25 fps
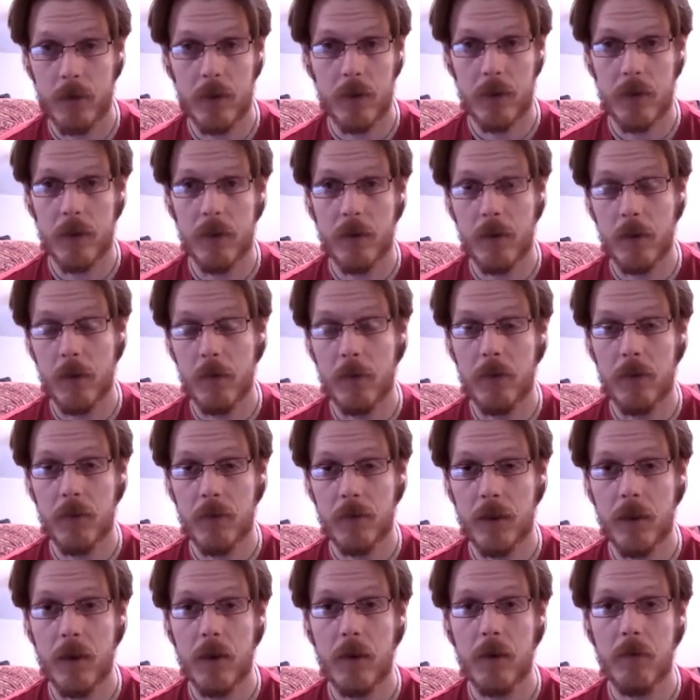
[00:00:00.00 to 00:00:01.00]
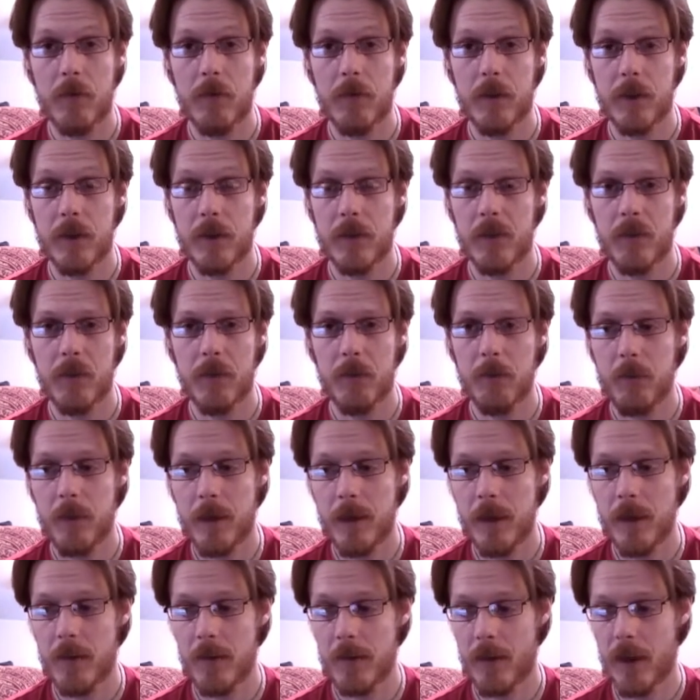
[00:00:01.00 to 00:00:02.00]
Knox sitting in and of itself,
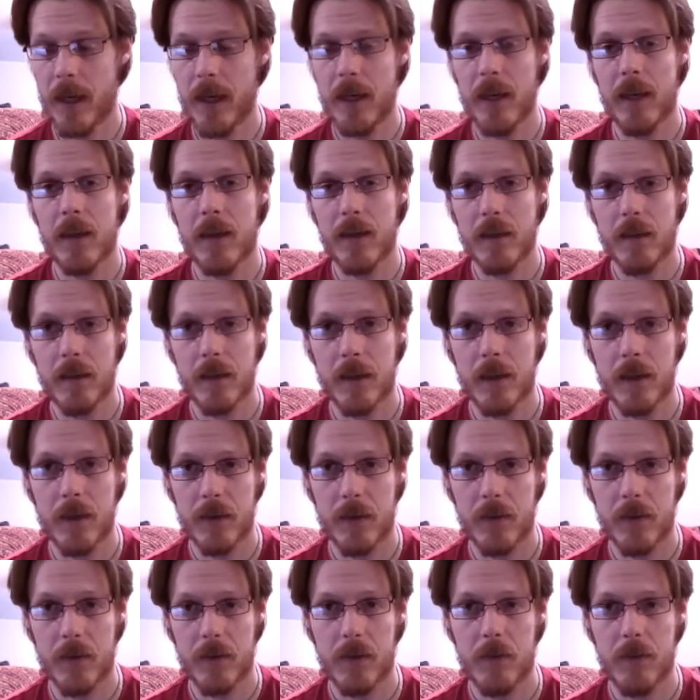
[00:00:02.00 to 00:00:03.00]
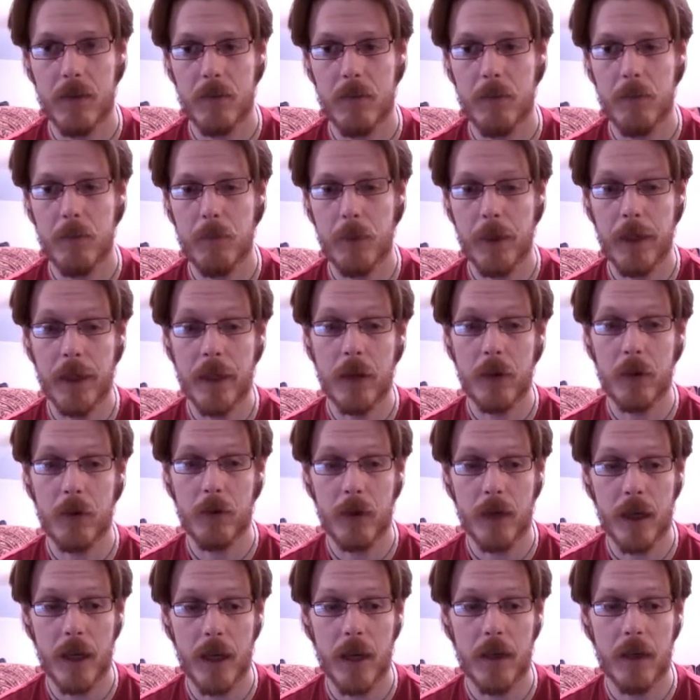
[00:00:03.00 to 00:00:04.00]
like just me designing things
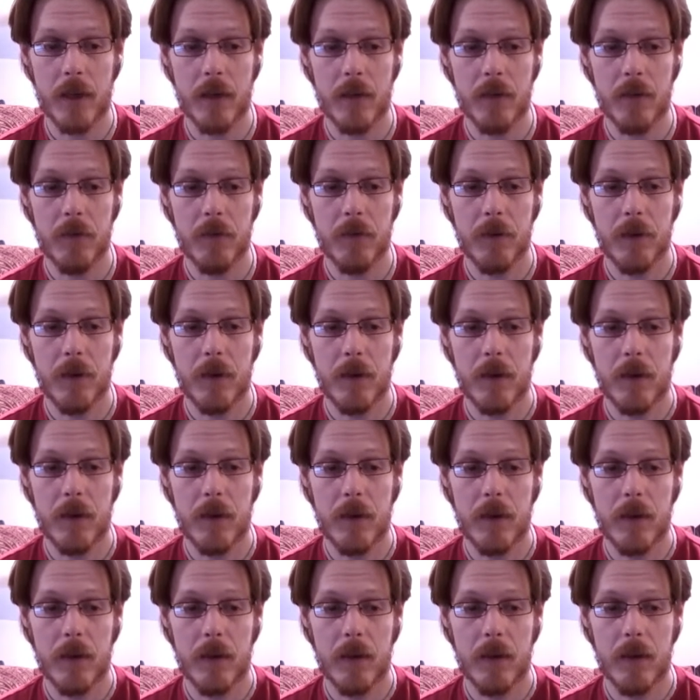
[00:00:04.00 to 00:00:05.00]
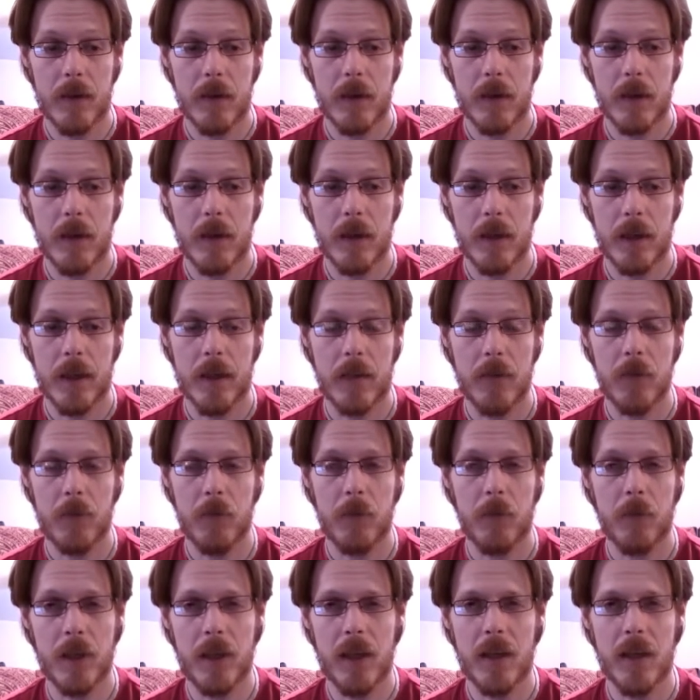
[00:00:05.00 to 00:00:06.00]
and being creative,
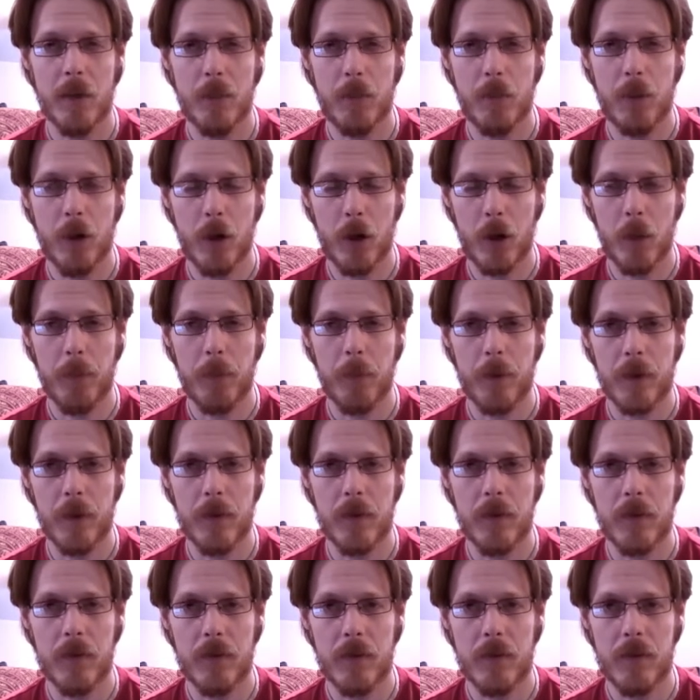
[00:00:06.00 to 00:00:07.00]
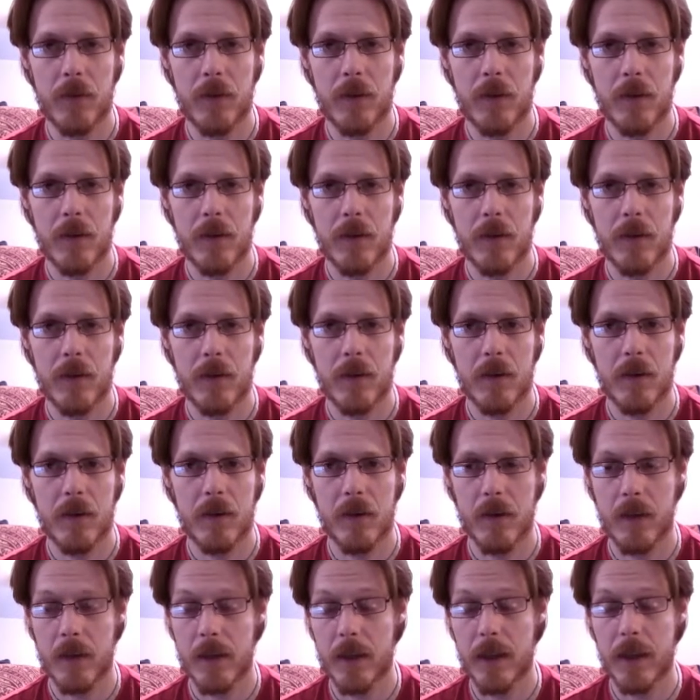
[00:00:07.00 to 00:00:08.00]
it gives me a purpose
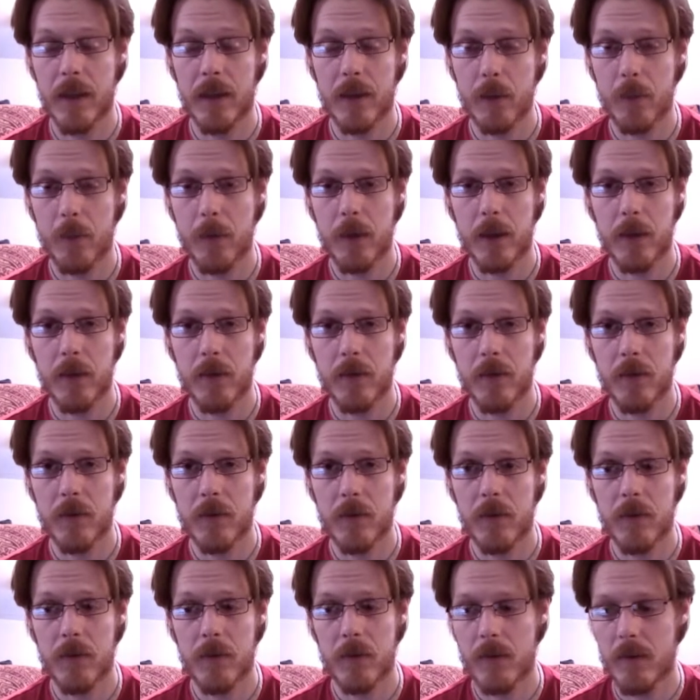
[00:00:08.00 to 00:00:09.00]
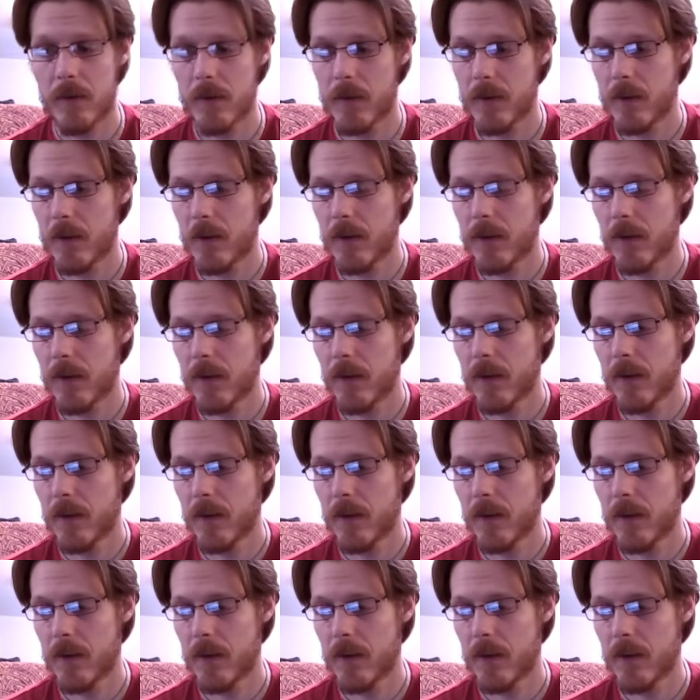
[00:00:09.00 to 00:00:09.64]
on a daily basis.